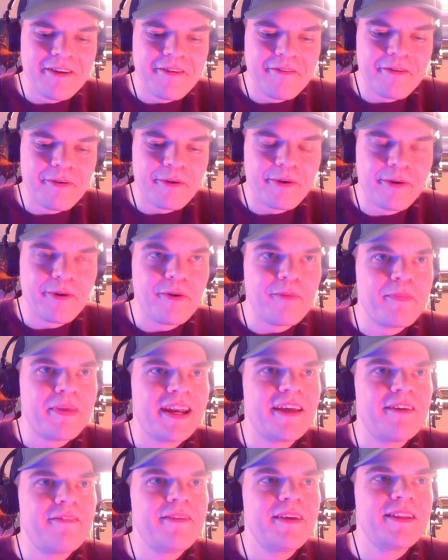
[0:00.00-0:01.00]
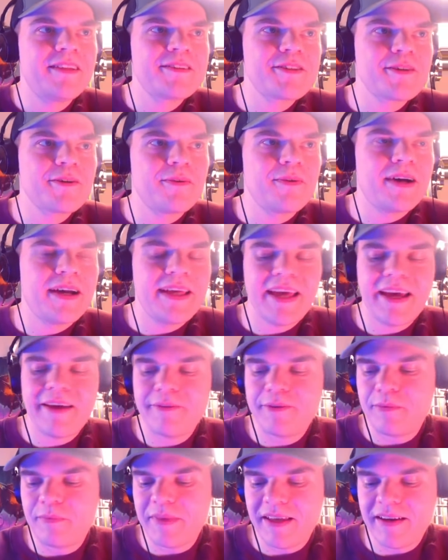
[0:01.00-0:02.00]
for no benefit, so I have
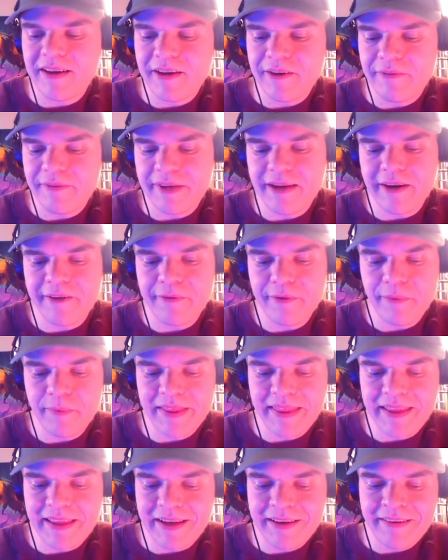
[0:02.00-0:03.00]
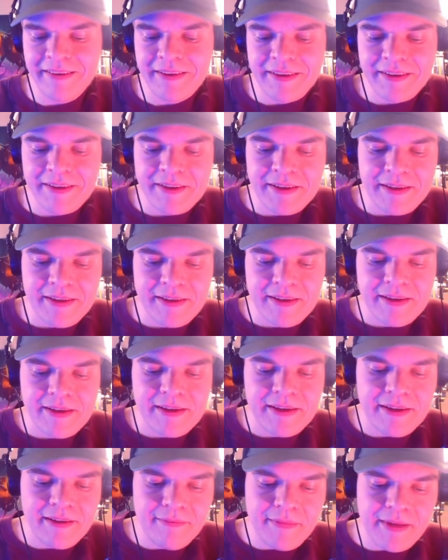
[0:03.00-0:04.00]
to be kind of careful with that.
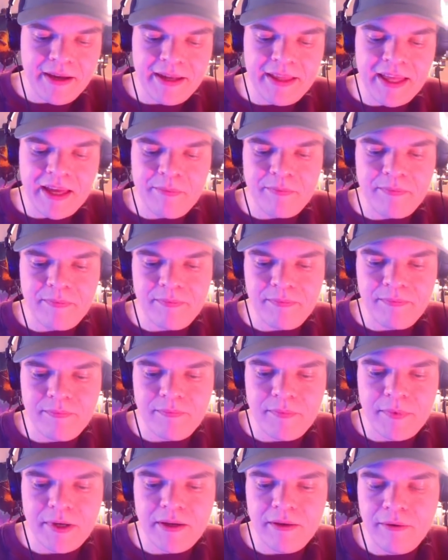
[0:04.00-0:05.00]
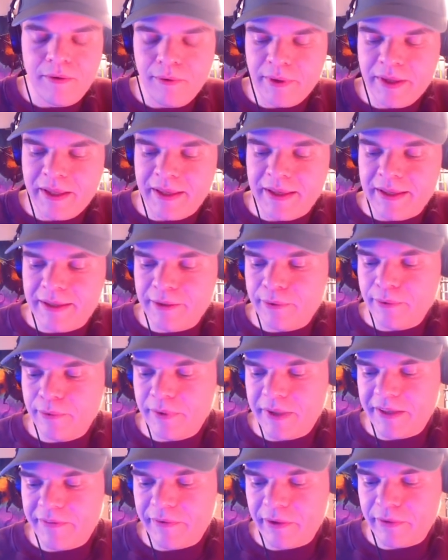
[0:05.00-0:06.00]
I am looking into
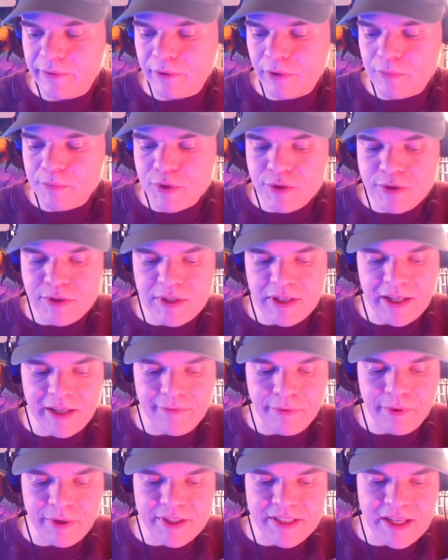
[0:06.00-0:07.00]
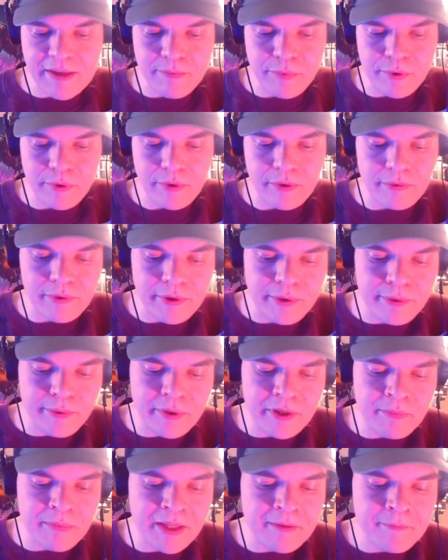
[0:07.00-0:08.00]
different options, like for example
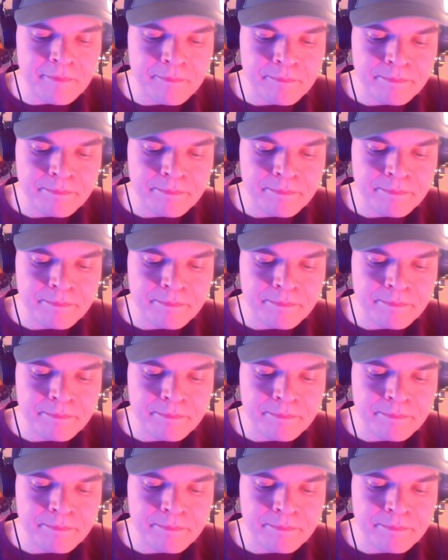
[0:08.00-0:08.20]
Udemy,